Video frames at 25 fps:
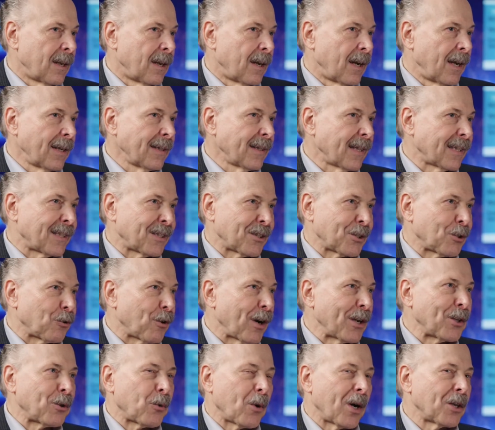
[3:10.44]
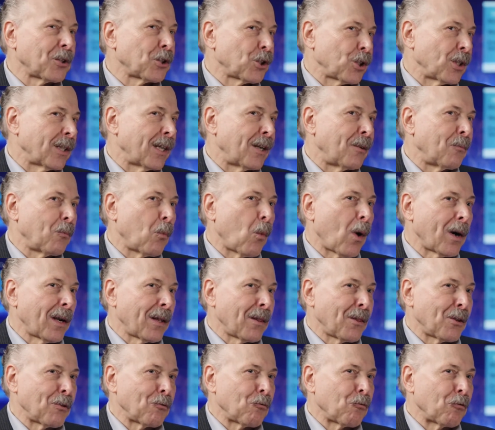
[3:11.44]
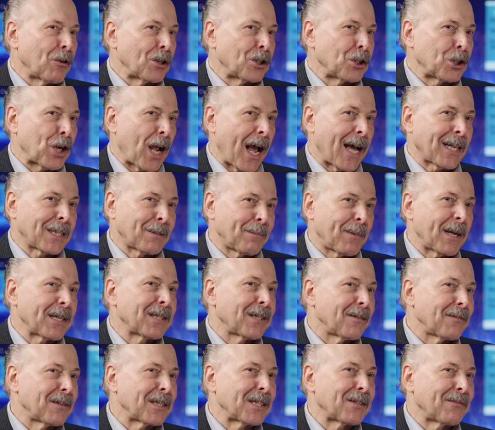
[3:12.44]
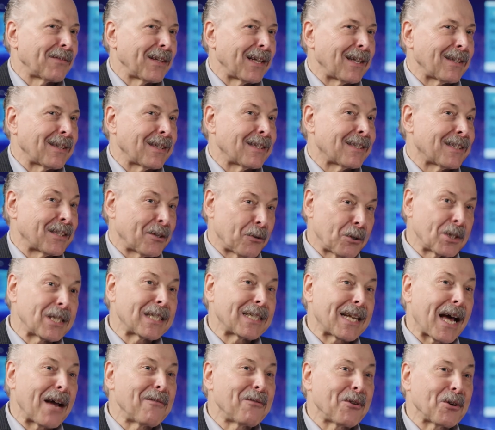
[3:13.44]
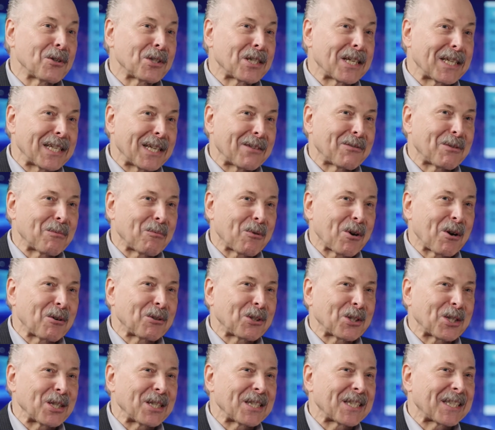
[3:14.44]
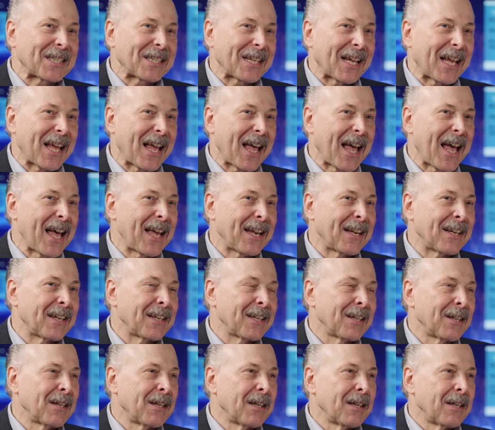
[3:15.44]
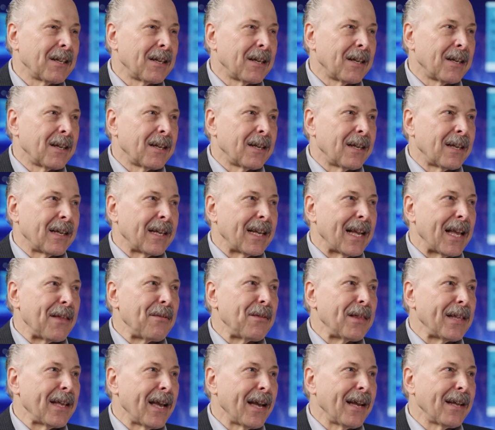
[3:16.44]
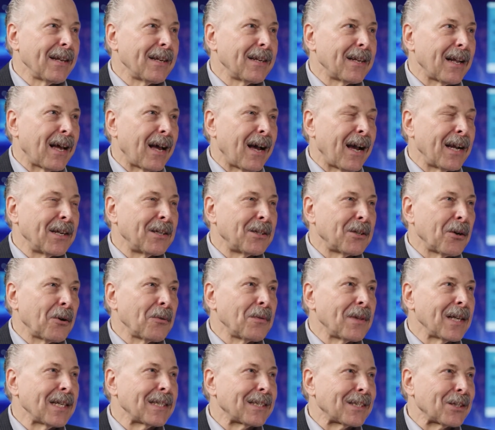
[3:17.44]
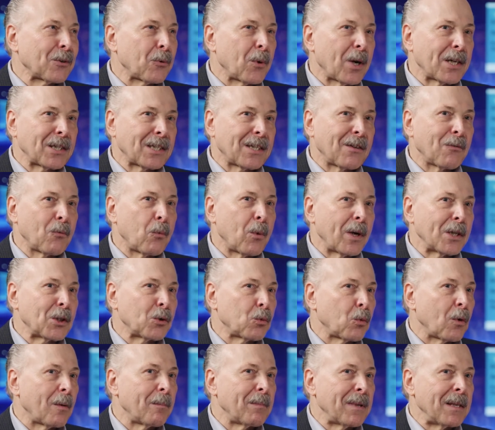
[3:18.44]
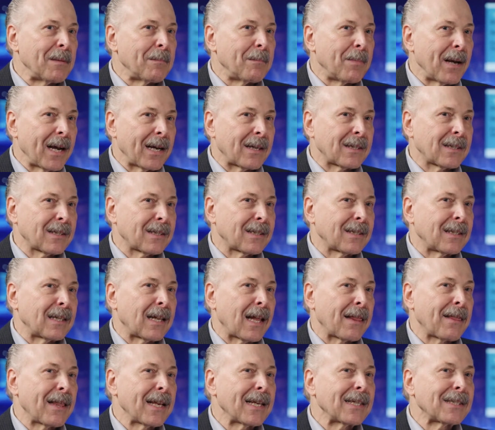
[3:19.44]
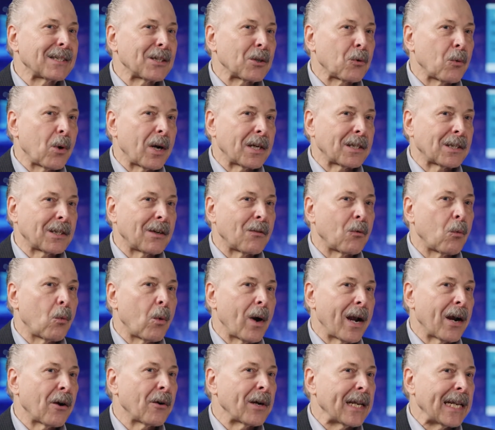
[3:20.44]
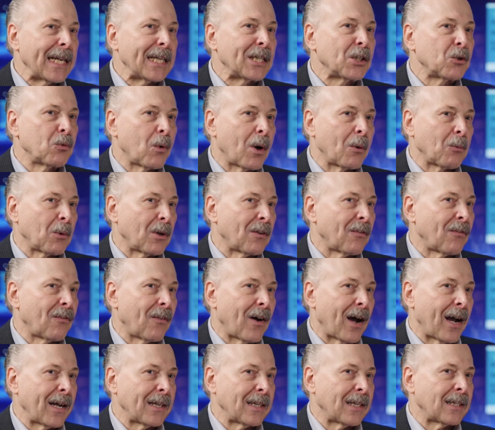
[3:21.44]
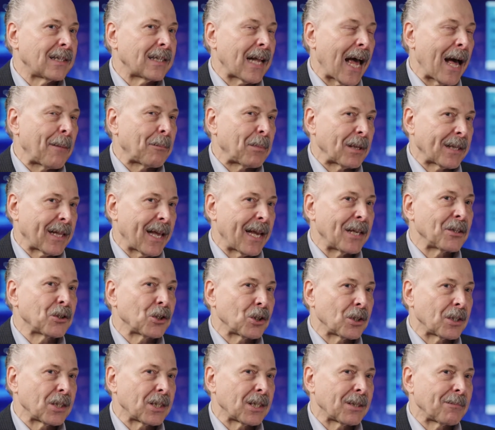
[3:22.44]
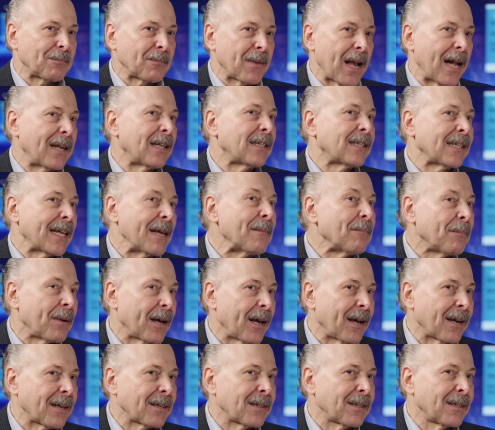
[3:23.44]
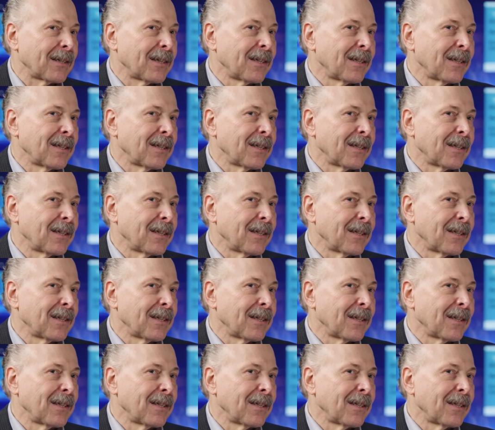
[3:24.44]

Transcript: I think that's a great question. And one of the rich aspects of this field is there is a diversity of approaches. And in the end, I don't think it's a question of which will be best. I think it's a question of where each one will find its applications and its impact.